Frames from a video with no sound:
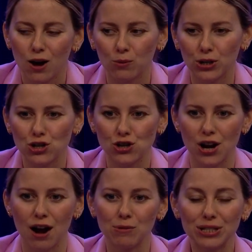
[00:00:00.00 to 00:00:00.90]
which
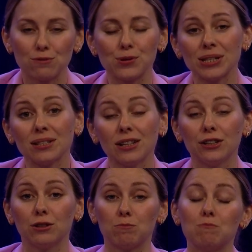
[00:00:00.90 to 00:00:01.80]
I received recently.